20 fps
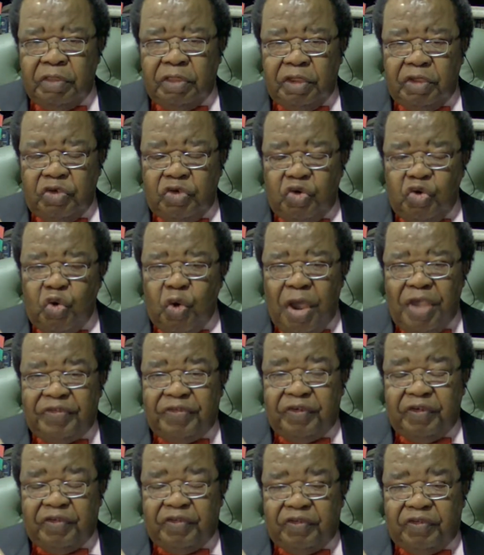the
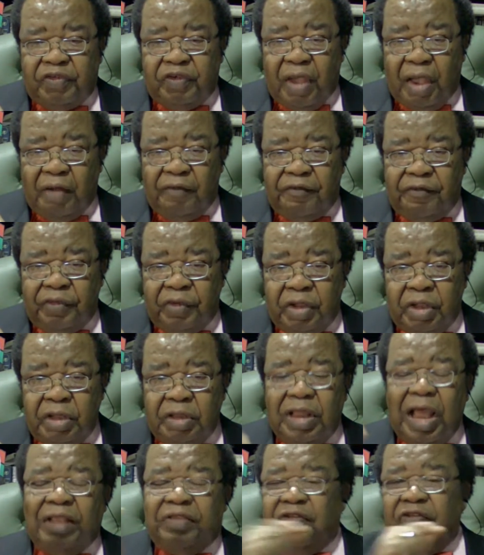US itself
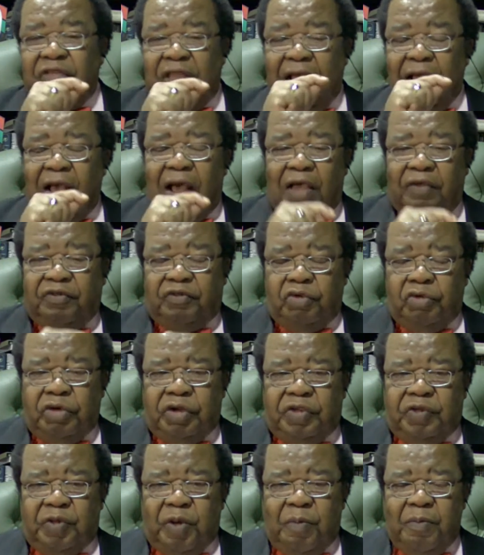that it then has to
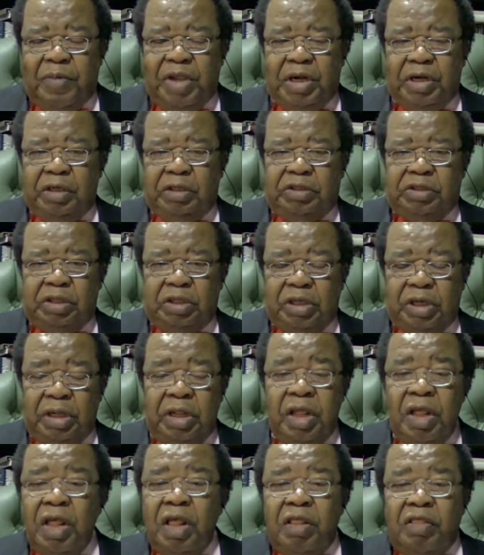resort
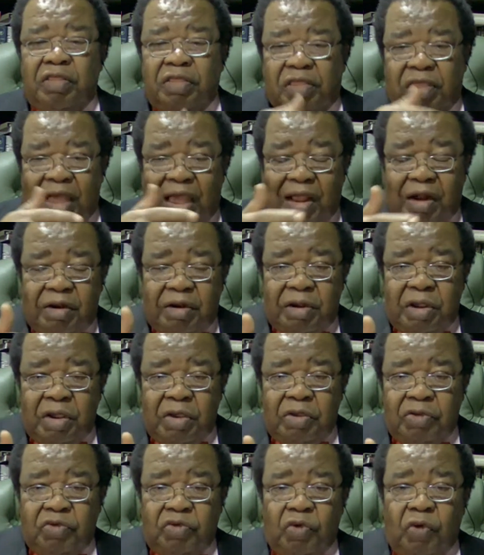militarily, then
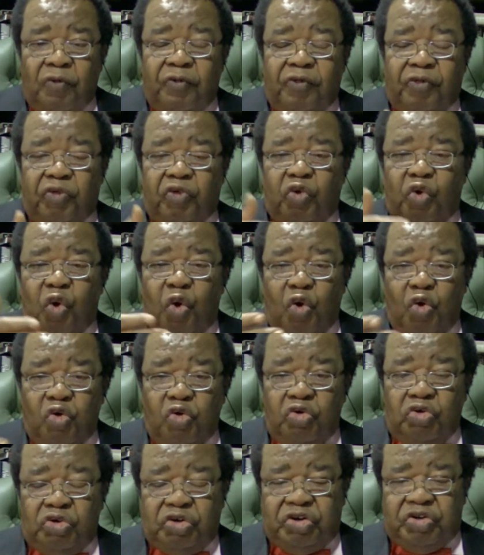you've
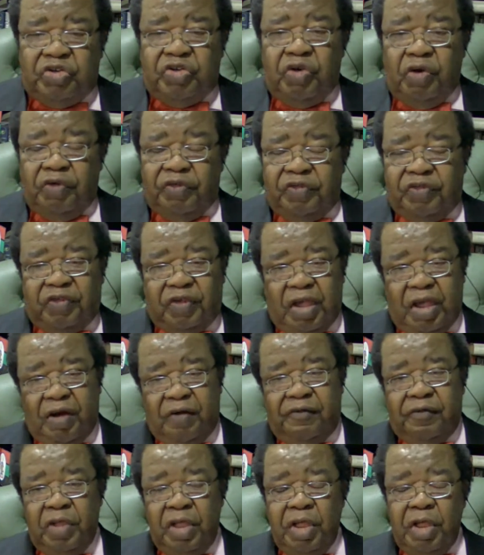rolled
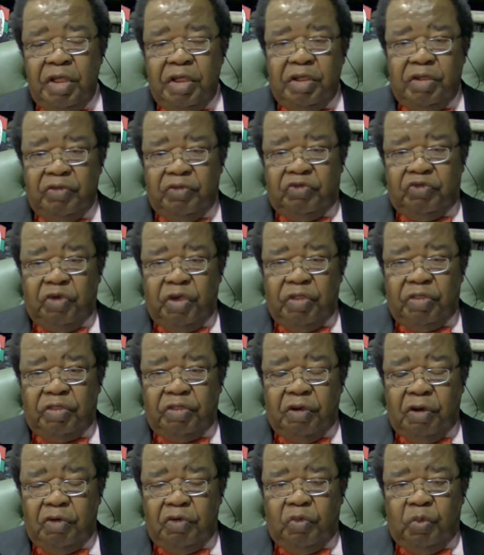yourself into a
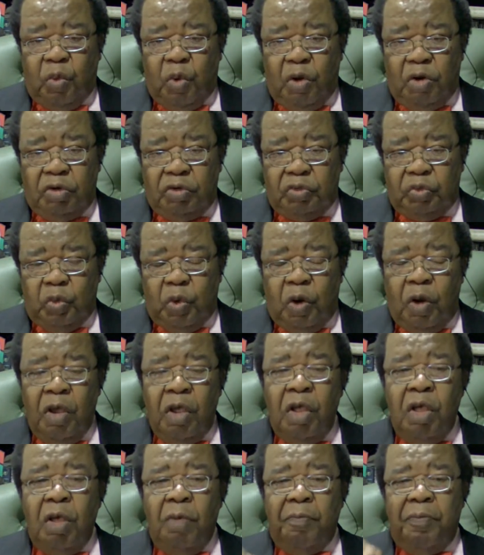third world war.
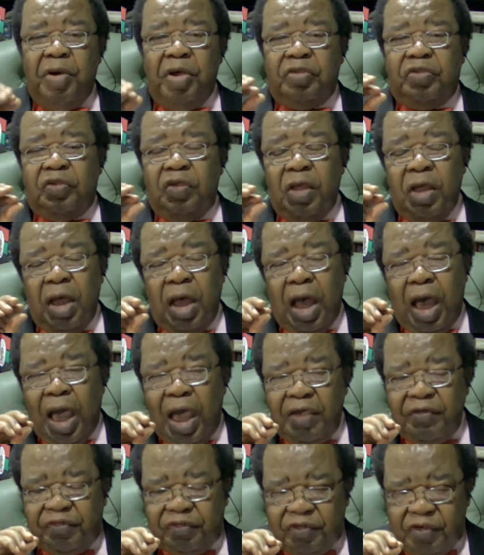But
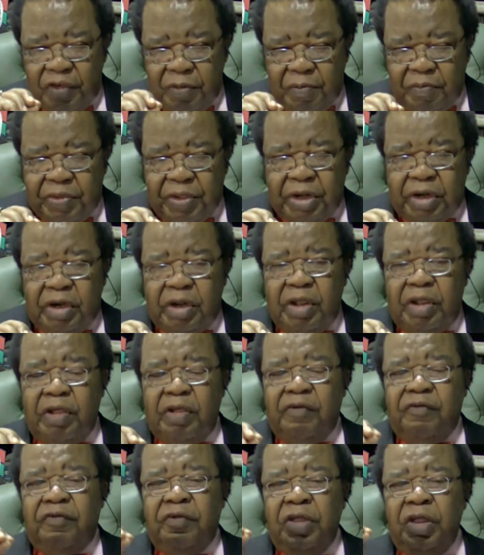I still
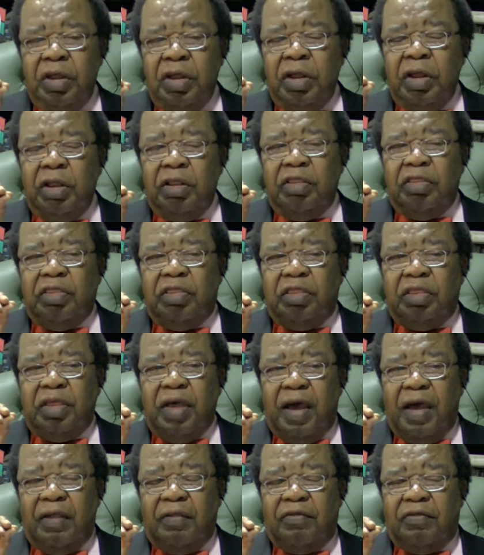believe
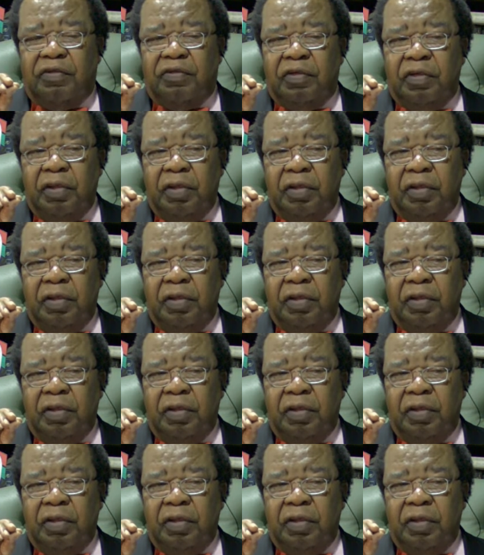that